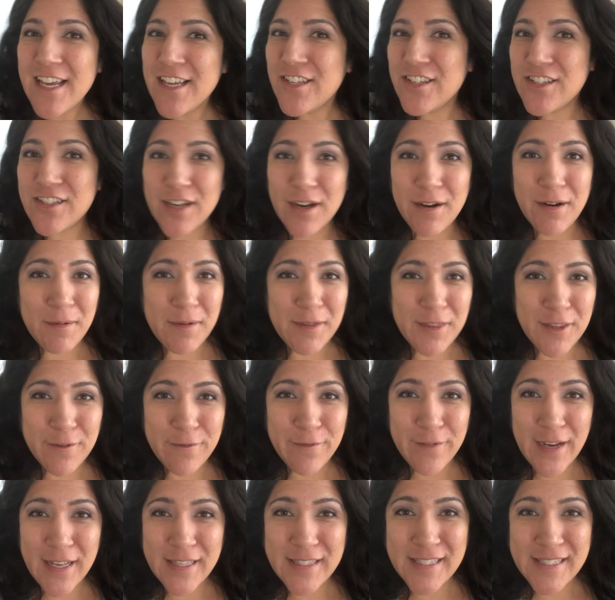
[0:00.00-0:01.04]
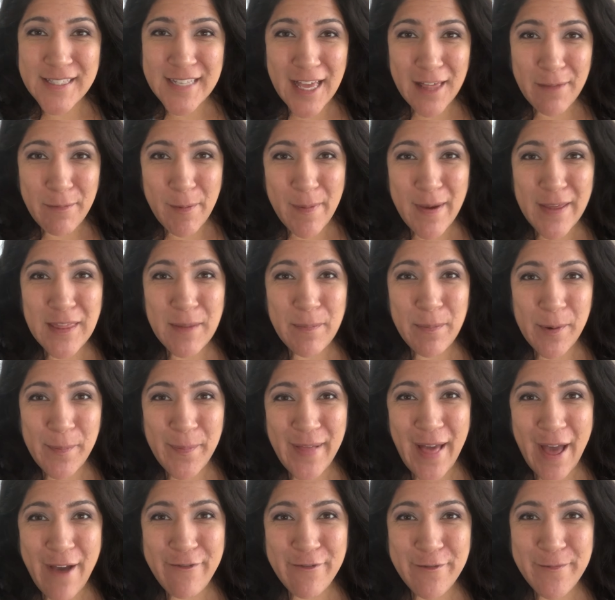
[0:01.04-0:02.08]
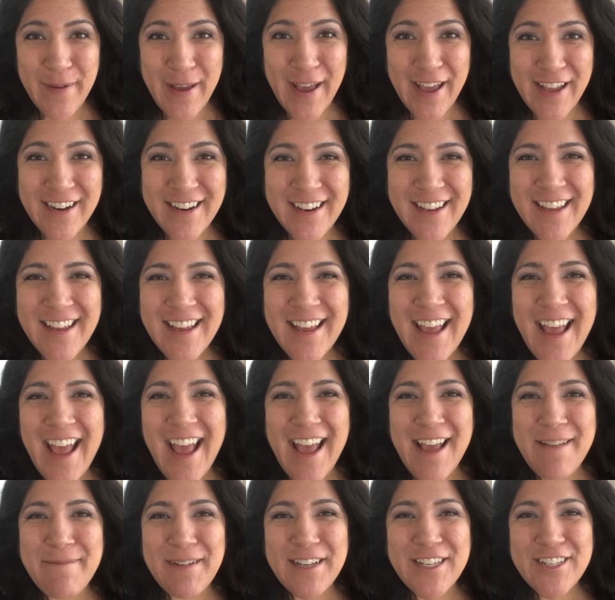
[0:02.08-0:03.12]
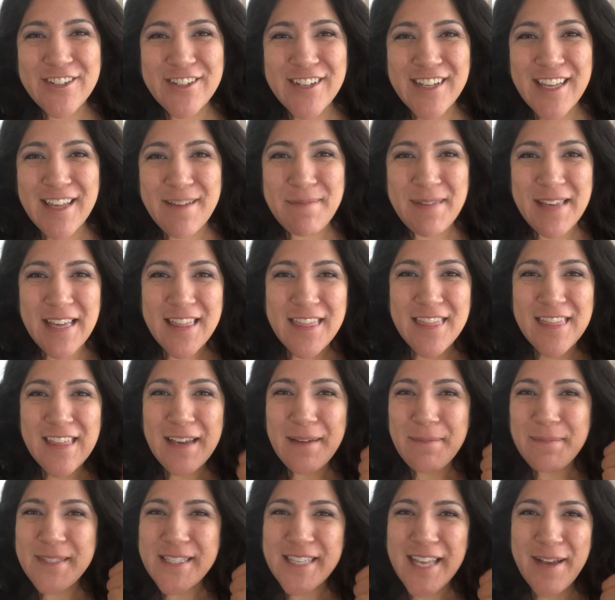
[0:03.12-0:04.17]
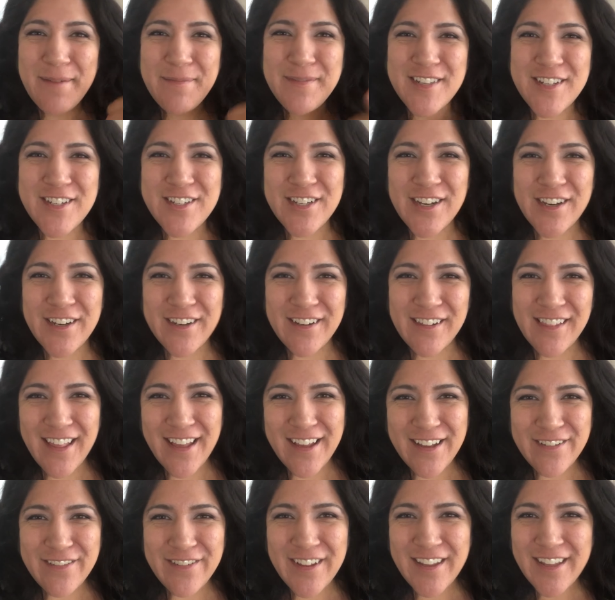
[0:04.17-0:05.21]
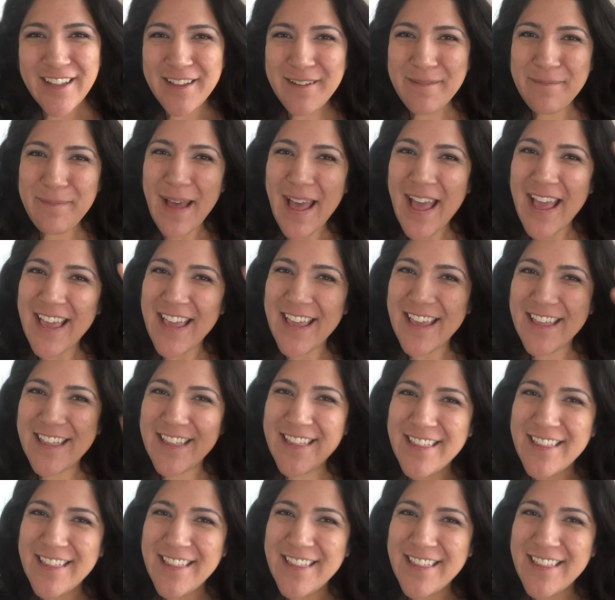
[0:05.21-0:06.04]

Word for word: Share it with your friends, tell them about the Purple Alphabet, and make sure to give me a thumbs up to show your love. Bye.